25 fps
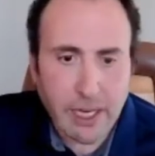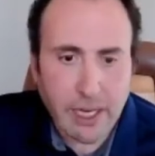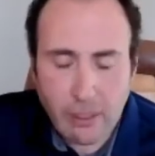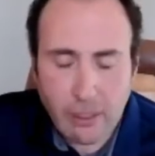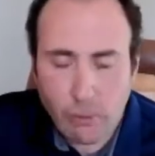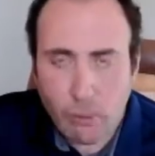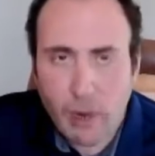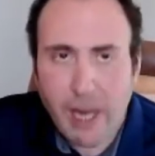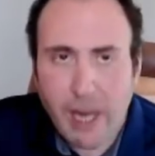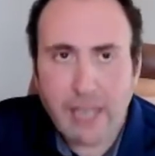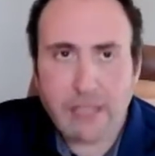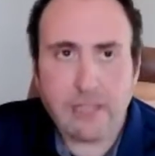
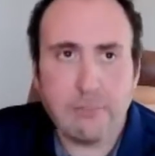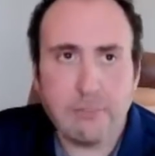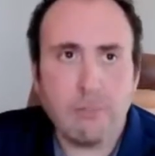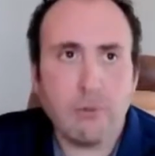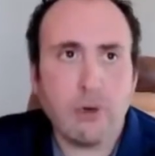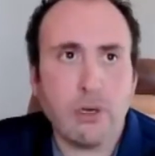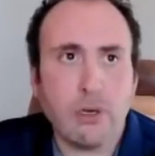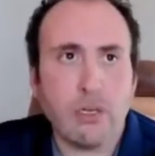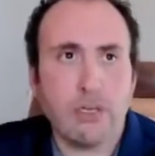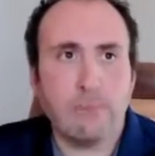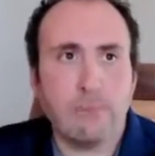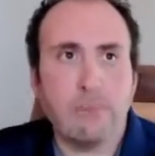and why it's
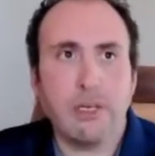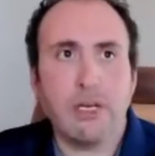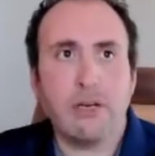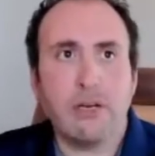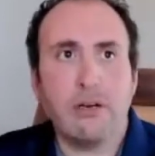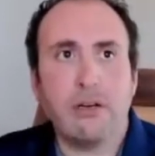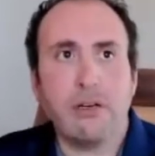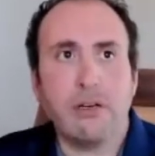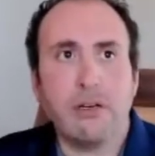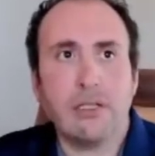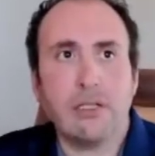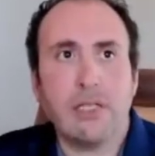important
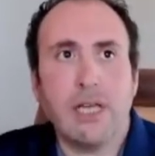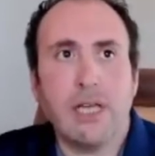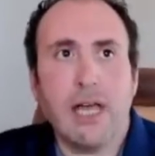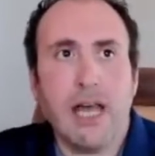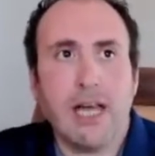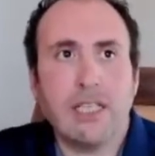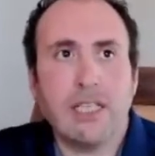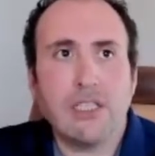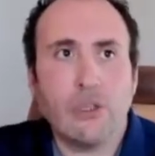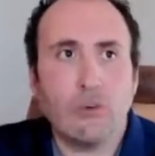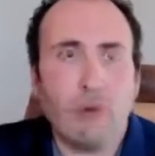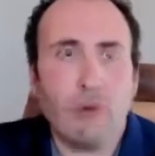because
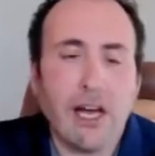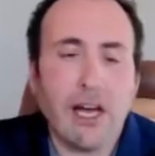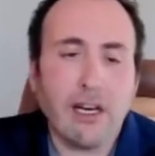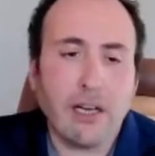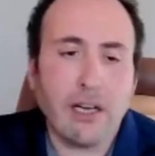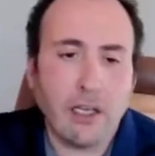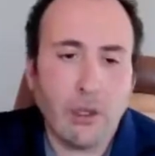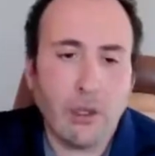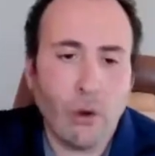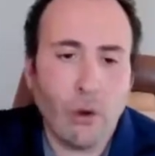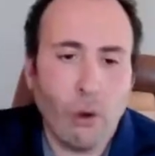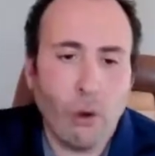as a writer,
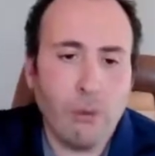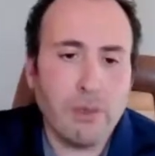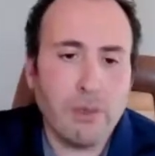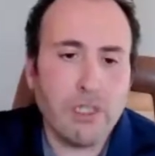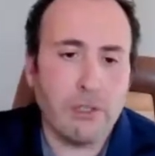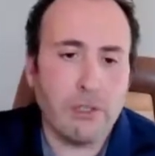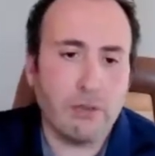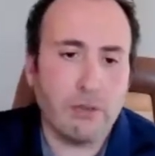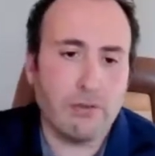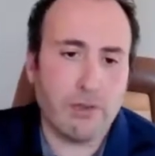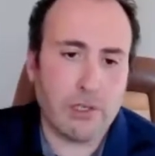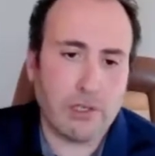you always
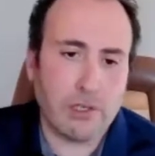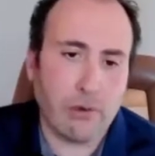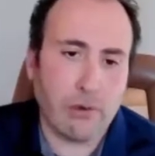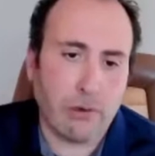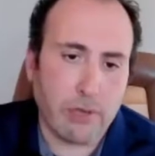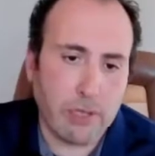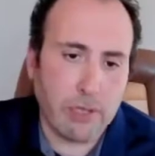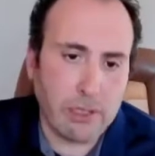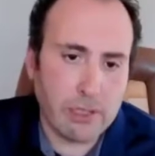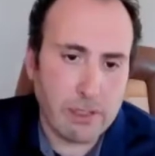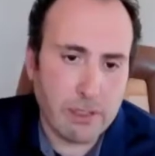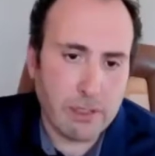look for
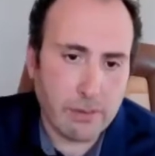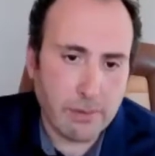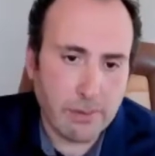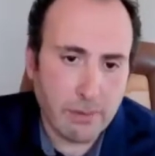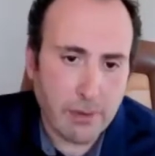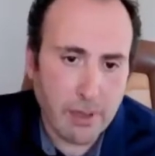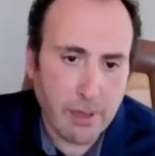stories.